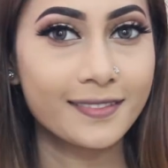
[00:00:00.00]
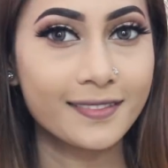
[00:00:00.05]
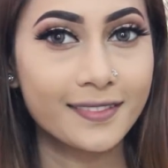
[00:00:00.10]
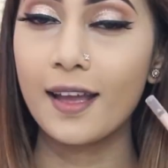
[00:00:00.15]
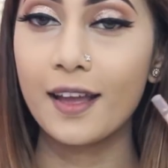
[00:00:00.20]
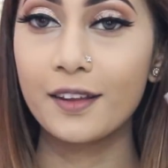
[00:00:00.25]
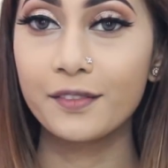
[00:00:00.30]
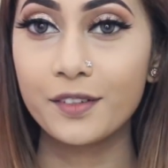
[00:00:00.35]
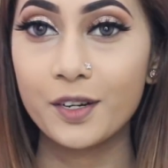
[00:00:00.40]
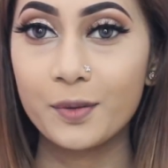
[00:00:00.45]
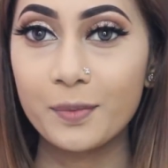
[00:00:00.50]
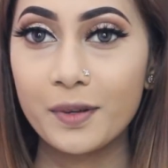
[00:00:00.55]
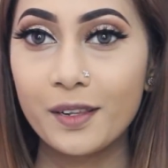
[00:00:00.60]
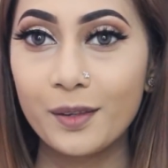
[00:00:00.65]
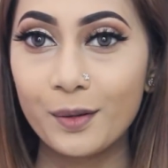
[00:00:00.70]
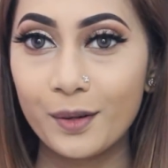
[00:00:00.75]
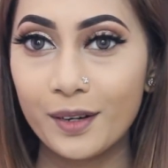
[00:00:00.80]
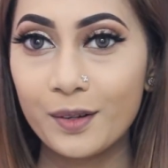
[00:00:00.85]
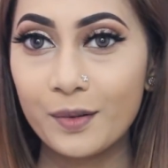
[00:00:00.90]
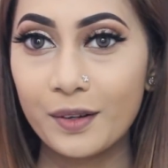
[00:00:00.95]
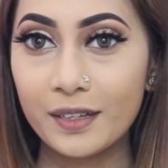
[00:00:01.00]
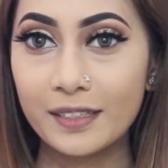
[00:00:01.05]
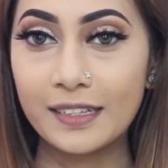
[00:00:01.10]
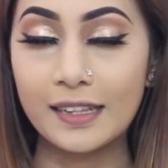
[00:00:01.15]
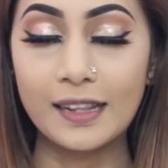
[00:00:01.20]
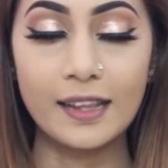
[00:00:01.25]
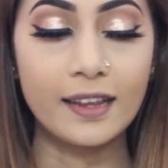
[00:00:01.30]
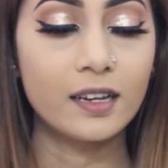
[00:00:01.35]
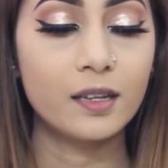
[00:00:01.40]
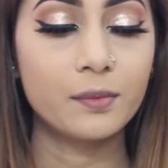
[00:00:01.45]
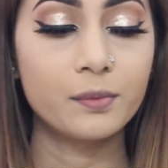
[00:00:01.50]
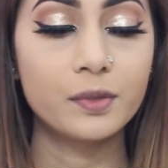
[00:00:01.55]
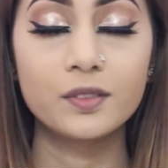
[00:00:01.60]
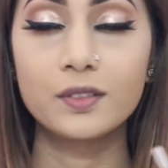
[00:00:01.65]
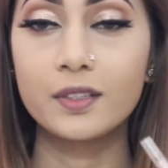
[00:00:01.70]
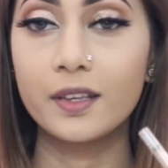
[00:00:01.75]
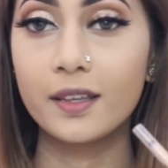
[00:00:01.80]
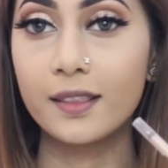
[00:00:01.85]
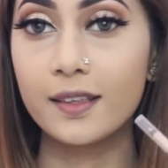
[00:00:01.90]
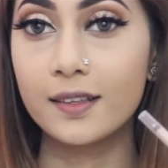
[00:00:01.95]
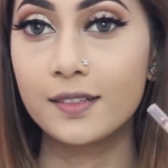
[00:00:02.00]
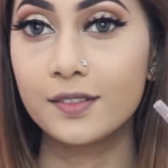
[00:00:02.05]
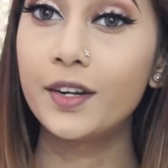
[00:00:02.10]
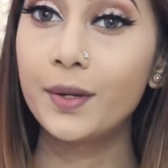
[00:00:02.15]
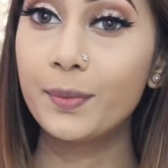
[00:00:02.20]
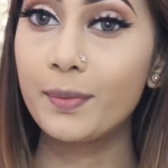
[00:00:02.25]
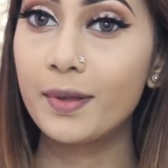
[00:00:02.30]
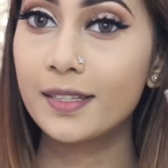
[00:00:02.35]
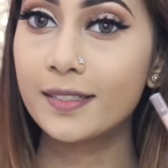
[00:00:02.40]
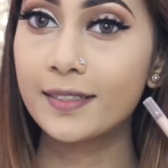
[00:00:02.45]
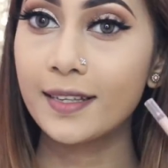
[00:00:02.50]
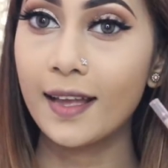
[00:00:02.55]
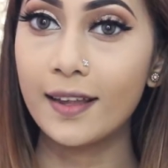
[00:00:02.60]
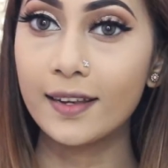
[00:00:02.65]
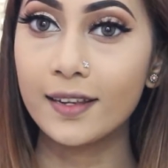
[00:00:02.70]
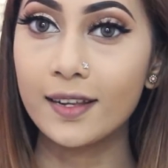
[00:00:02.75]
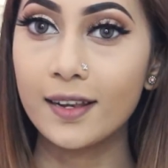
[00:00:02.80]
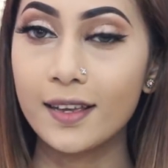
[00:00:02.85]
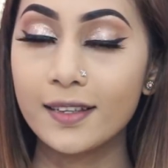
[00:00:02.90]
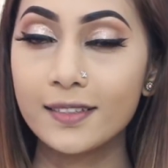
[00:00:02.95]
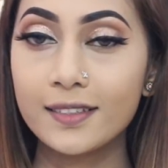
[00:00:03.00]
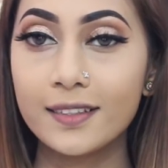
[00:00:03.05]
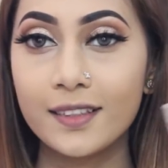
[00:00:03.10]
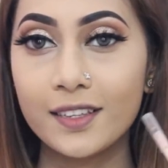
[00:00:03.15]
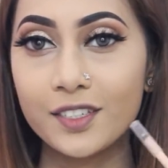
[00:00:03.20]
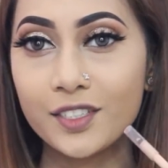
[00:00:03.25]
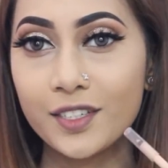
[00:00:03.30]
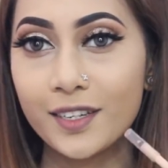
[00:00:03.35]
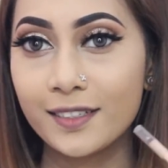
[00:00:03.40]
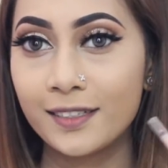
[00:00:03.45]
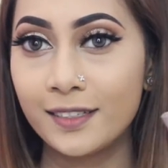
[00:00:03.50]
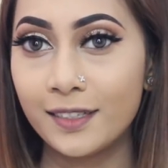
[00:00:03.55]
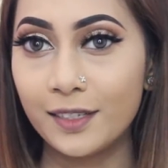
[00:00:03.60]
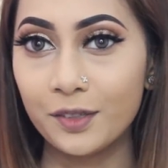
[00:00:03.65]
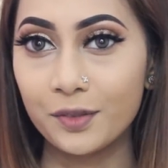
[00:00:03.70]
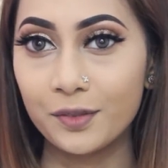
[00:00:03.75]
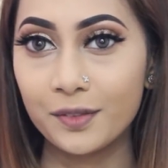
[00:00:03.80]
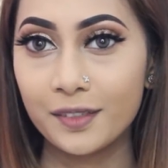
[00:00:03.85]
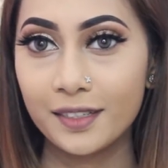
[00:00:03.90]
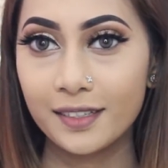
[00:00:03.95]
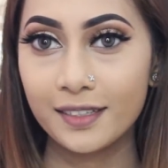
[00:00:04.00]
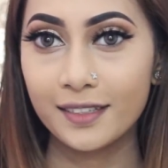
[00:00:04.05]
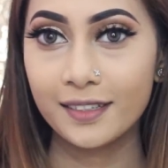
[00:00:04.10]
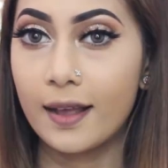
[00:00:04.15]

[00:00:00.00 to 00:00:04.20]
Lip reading: And for my lower waterline, I'm using this Rimmel Scandalize in the shade Nude.